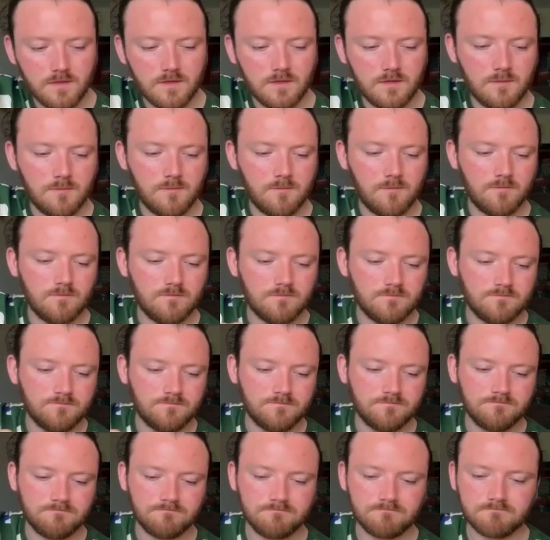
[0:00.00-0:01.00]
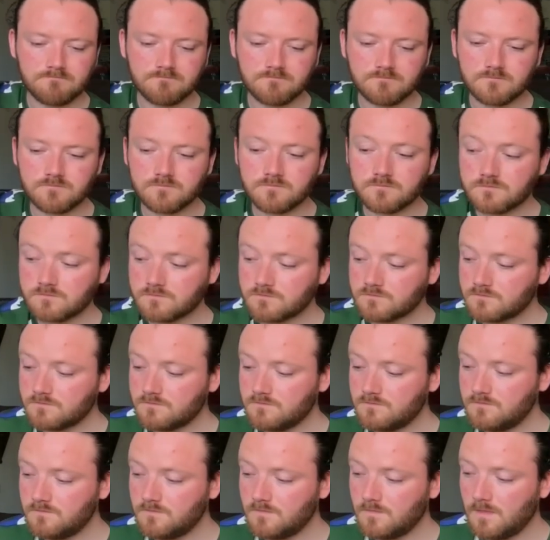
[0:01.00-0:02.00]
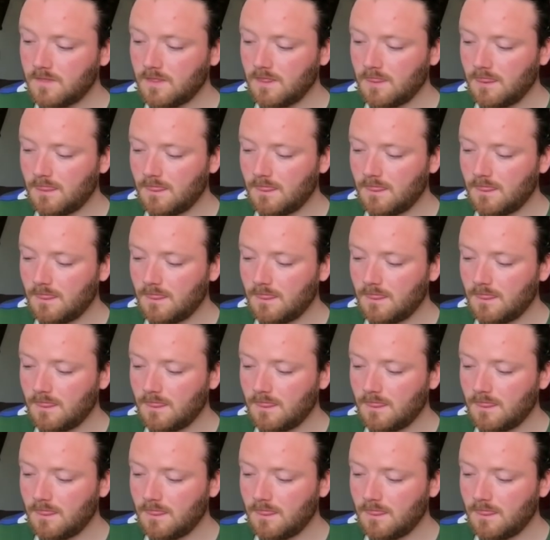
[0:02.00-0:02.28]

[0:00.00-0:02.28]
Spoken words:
This person isn't speaking.